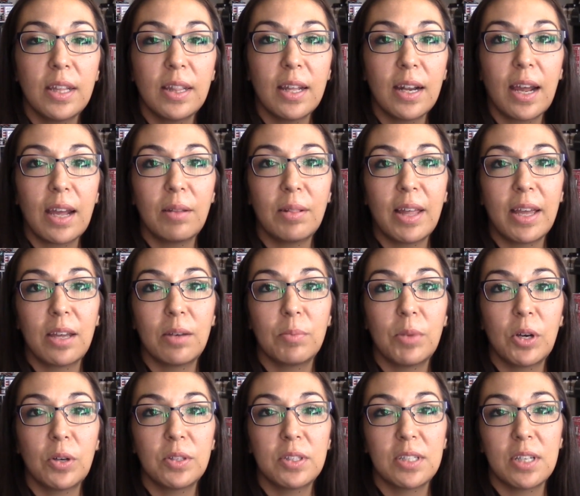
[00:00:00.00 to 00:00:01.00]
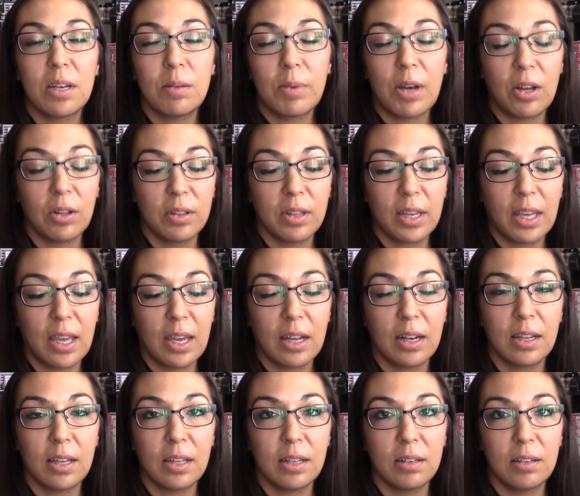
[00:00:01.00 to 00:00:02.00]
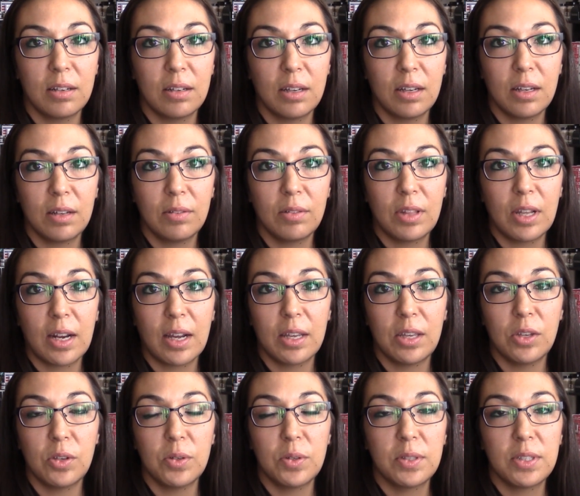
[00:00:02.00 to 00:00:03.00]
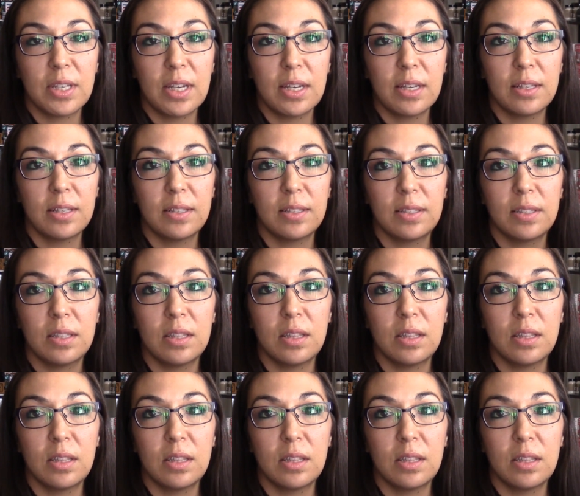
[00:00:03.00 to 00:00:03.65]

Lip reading: that I like most about the Canon that I use is